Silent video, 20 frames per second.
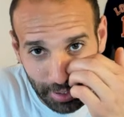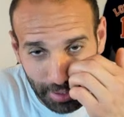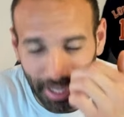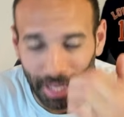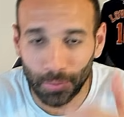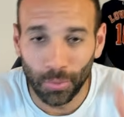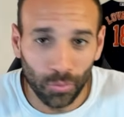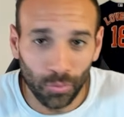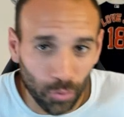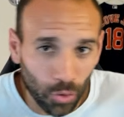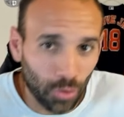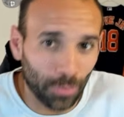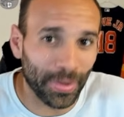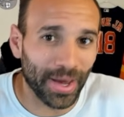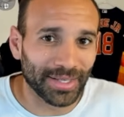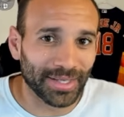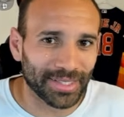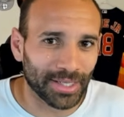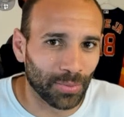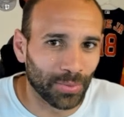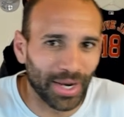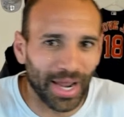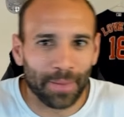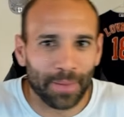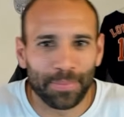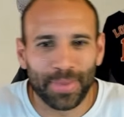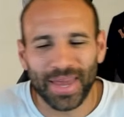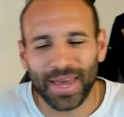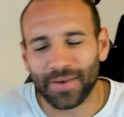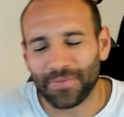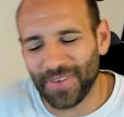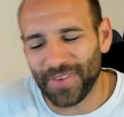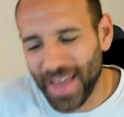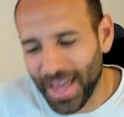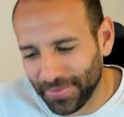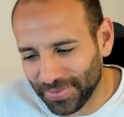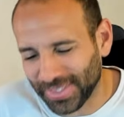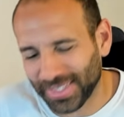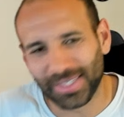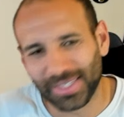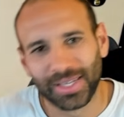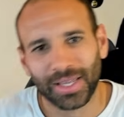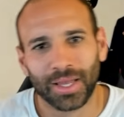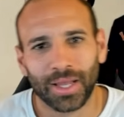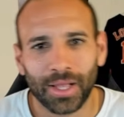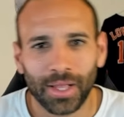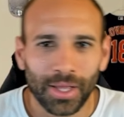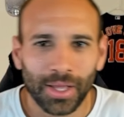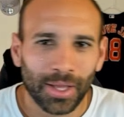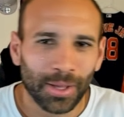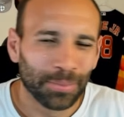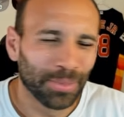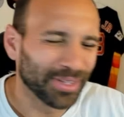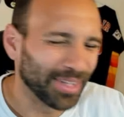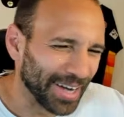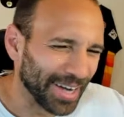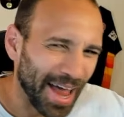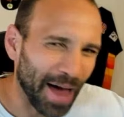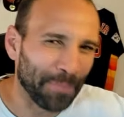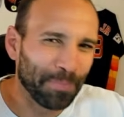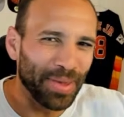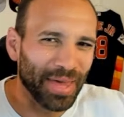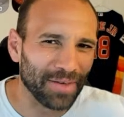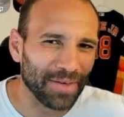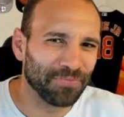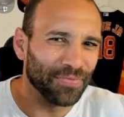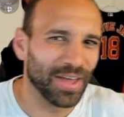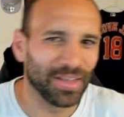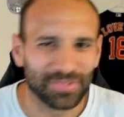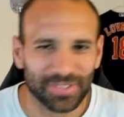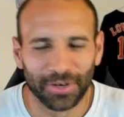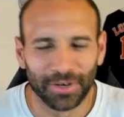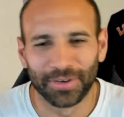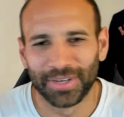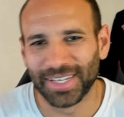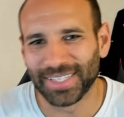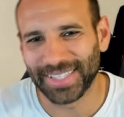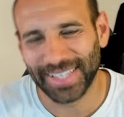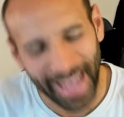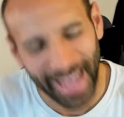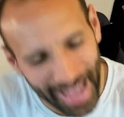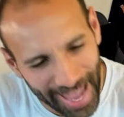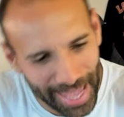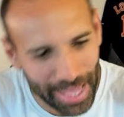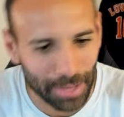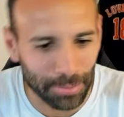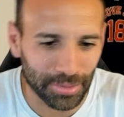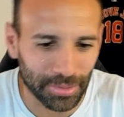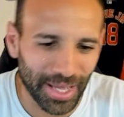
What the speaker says: They were roommates. They were like BFFs, but they're not BFFs during this game.